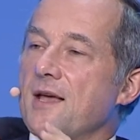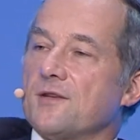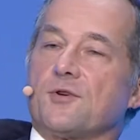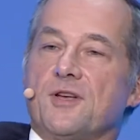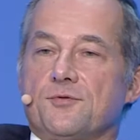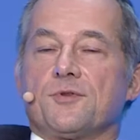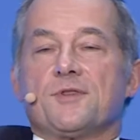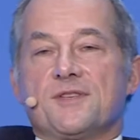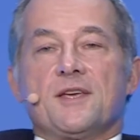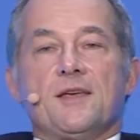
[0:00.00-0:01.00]
So as you
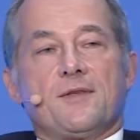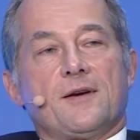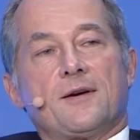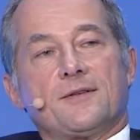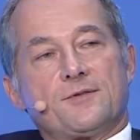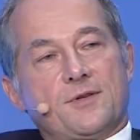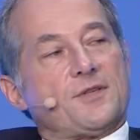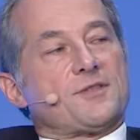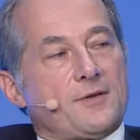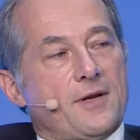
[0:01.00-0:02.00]
can see, there are
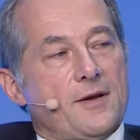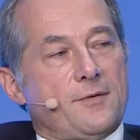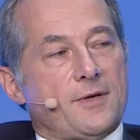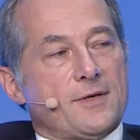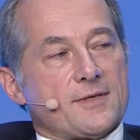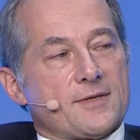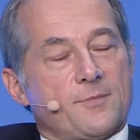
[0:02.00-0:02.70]
traditional areas,